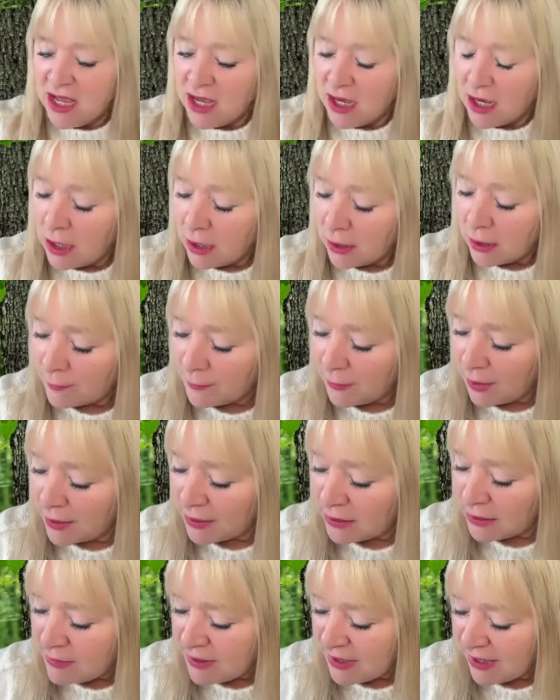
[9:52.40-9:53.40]
I'm
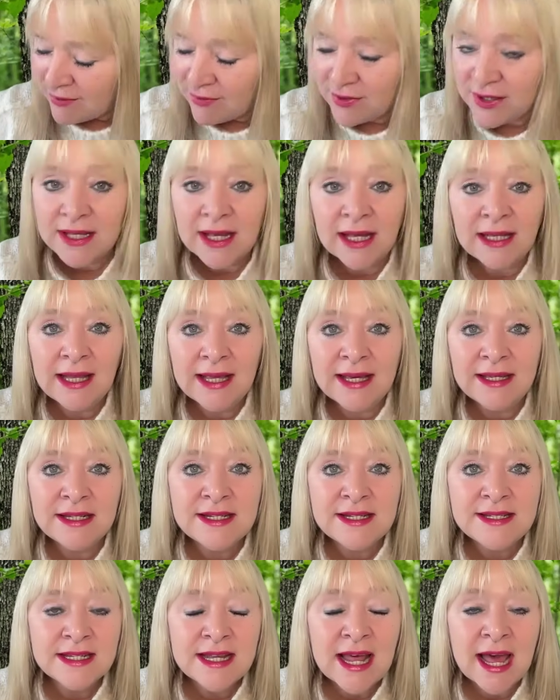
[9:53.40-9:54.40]
going to be having Elena
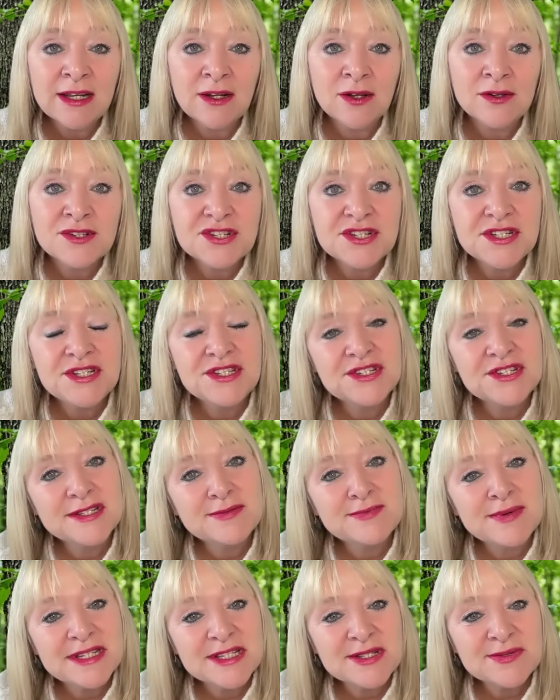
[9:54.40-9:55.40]
Danan on. She's just
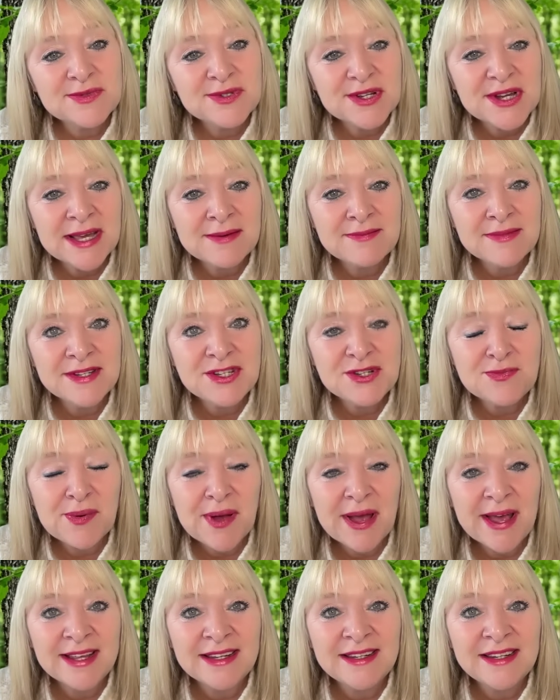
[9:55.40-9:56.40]
spent some time in
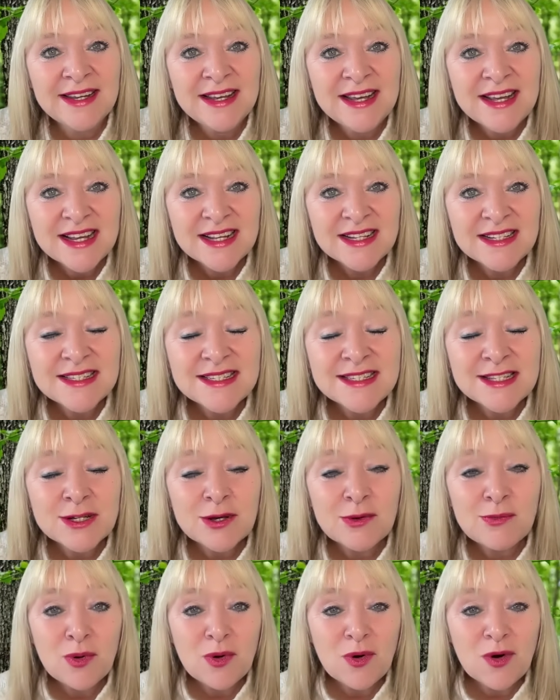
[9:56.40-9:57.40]
Japan and
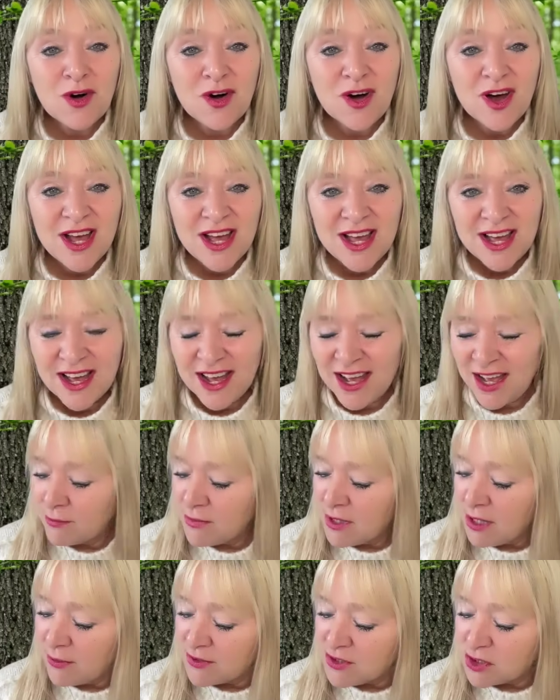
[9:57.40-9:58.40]
Singapore.
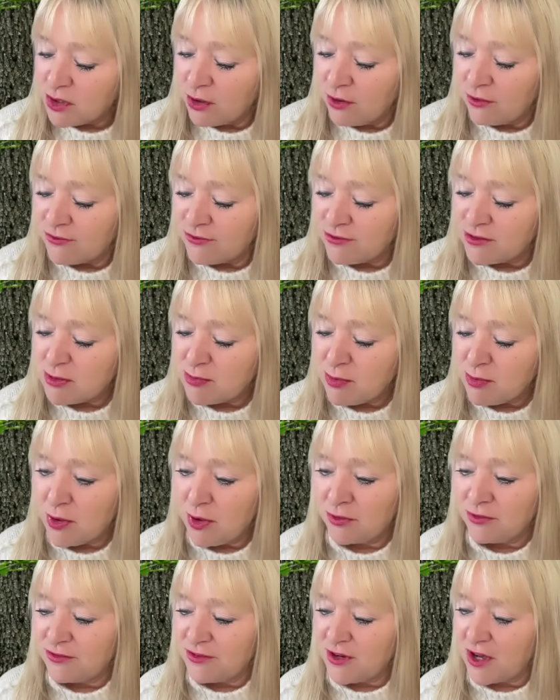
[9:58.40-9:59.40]
There was a conference put
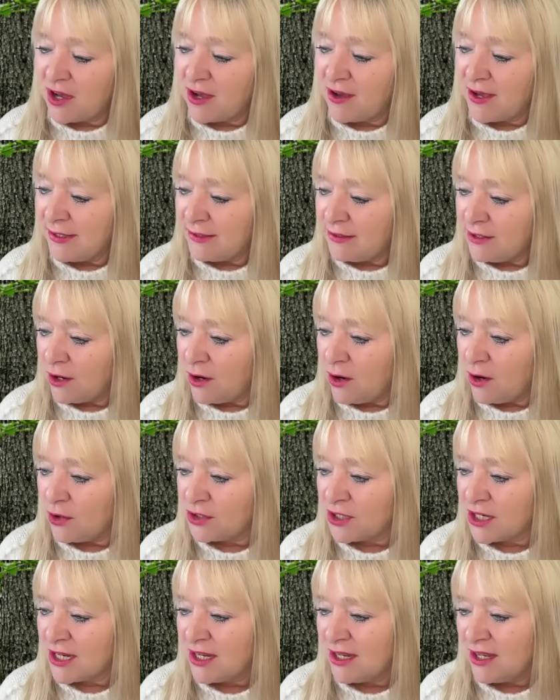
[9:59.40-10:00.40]
on for her in her
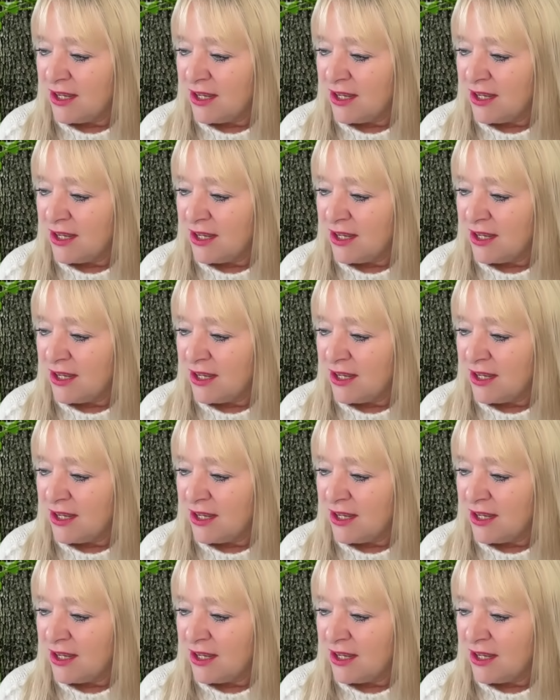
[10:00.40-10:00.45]
honor.